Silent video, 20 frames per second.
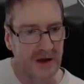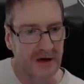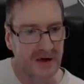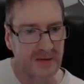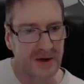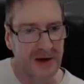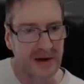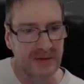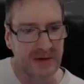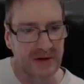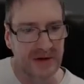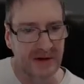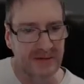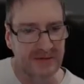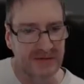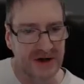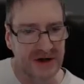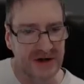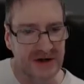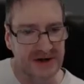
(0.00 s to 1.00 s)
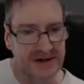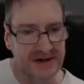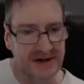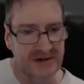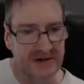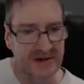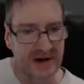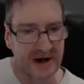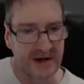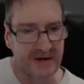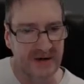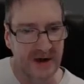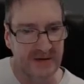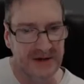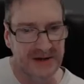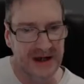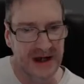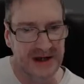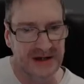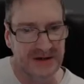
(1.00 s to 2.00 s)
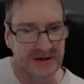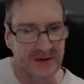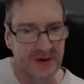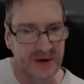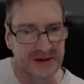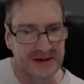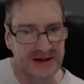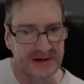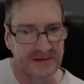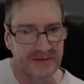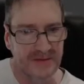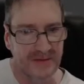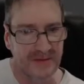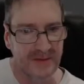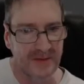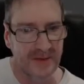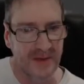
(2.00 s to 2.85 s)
a lot of people love to use it and gravitate towards it.